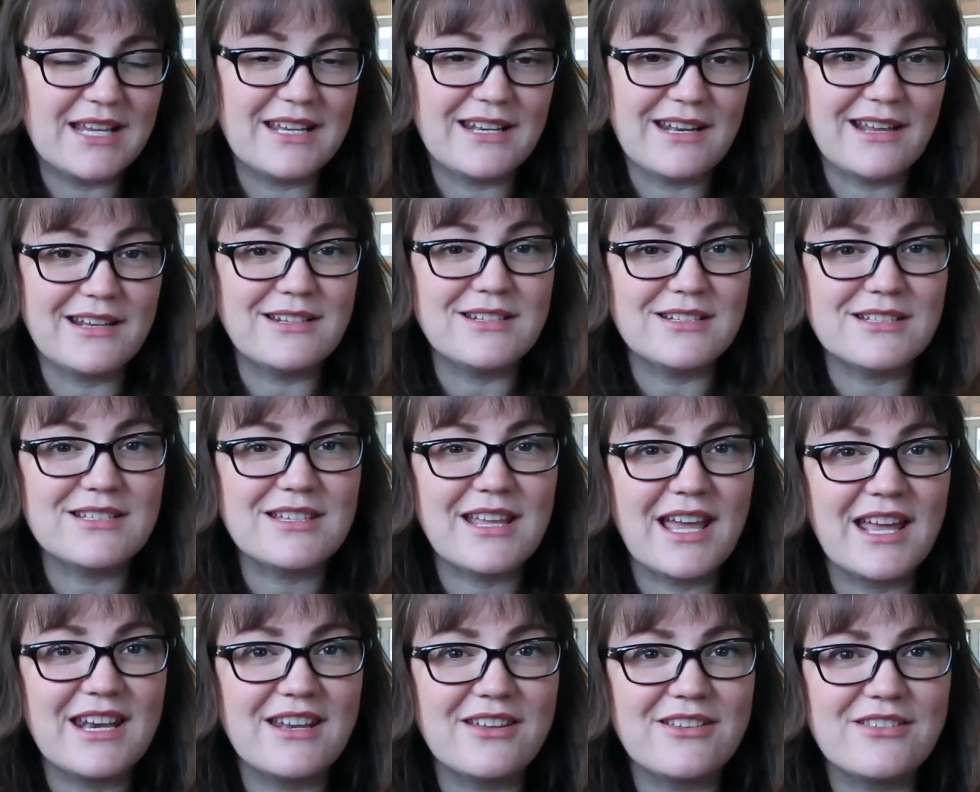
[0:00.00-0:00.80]
And I just
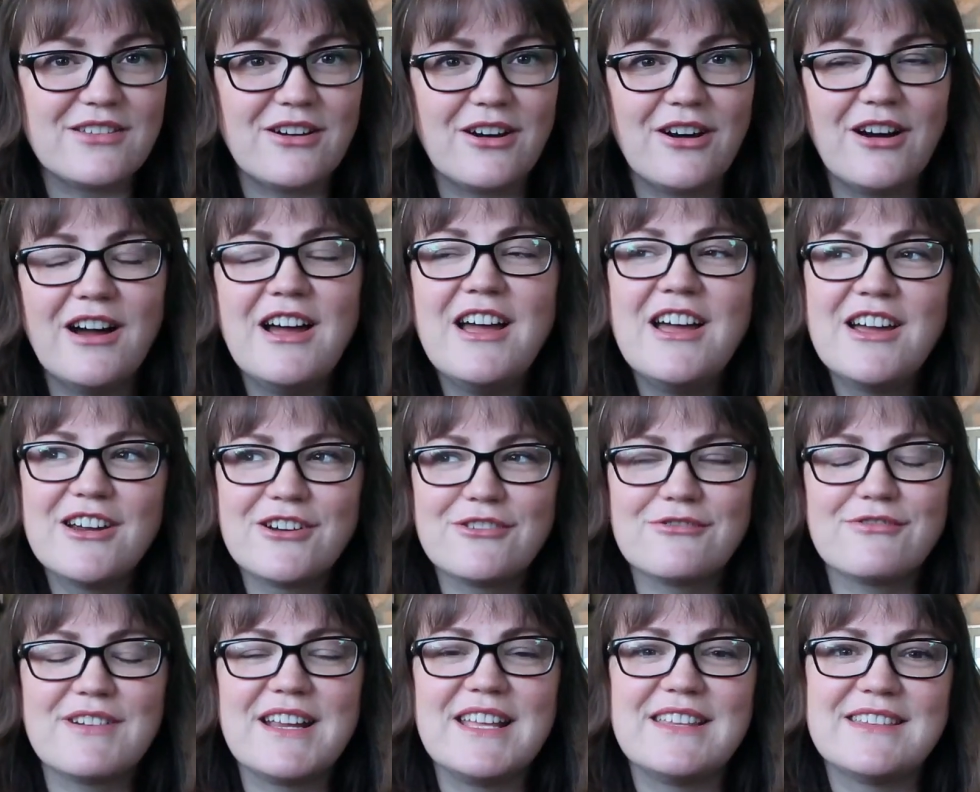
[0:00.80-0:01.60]
kind of thought,
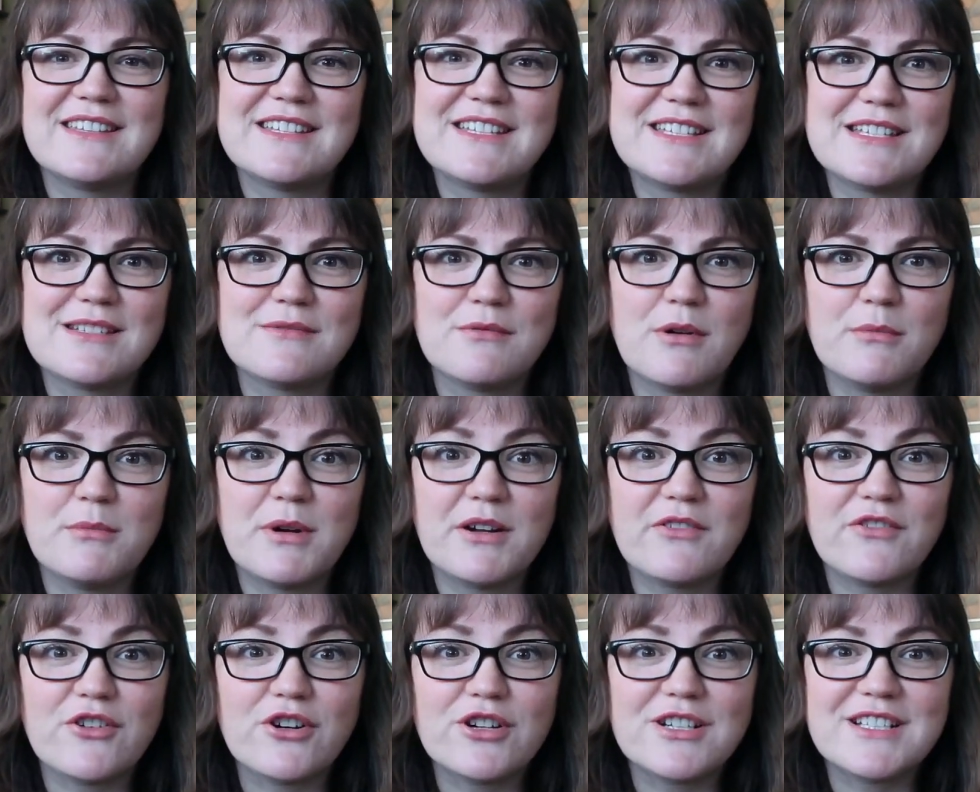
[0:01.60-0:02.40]
great, this is what
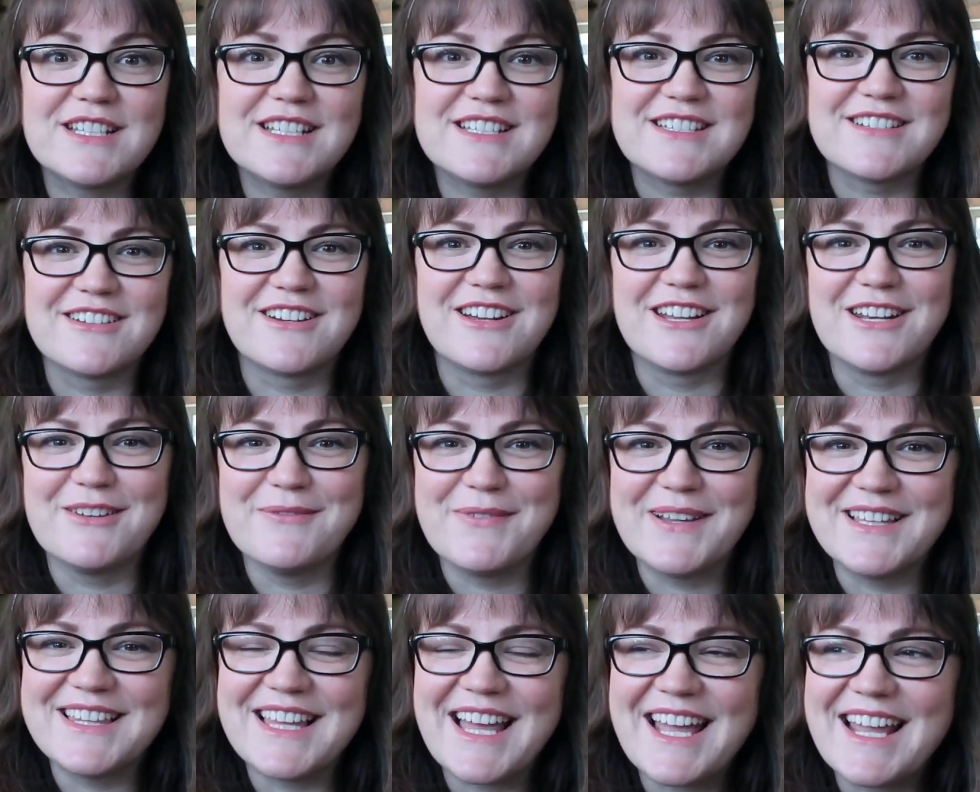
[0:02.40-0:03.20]
my 40s are going to
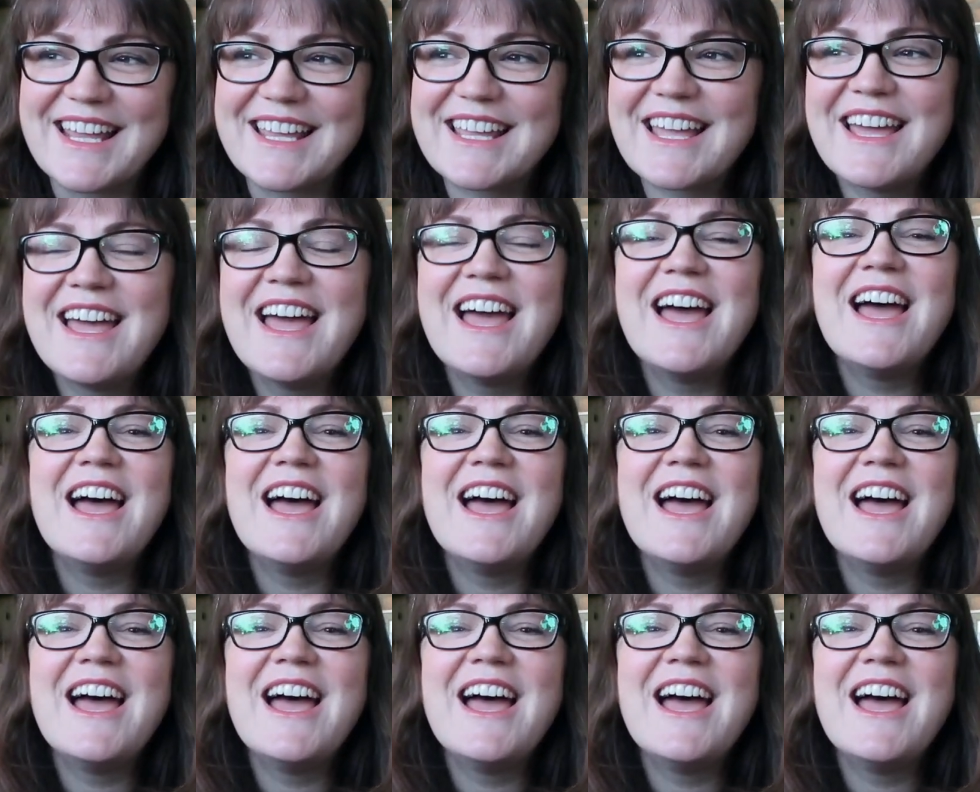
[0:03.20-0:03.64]
be like.